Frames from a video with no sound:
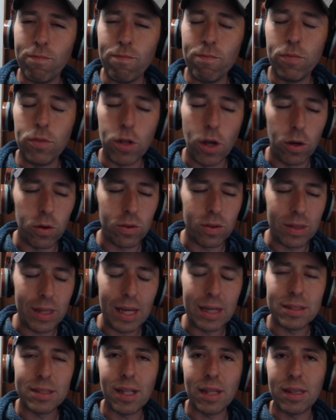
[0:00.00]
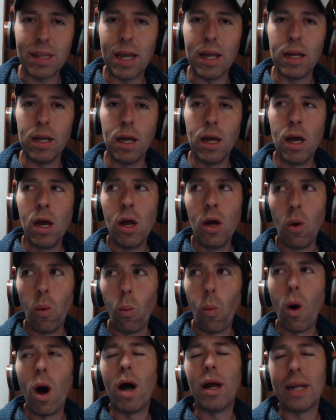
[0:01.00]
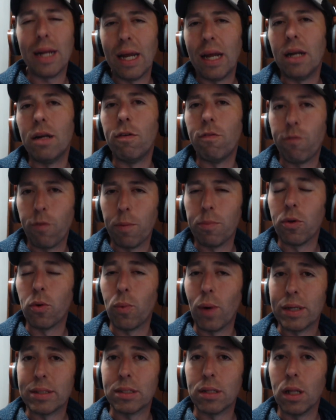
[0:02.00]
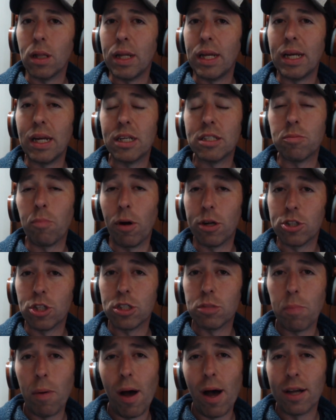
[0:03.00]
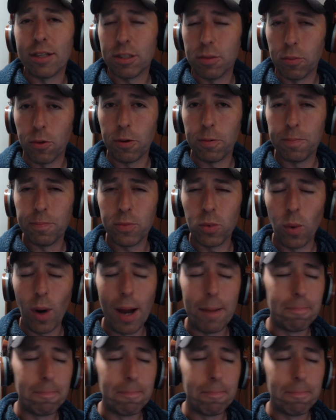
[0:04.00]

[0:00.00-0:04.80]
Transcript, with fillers: they're things that they want hidden from the rest of the league as much as possible right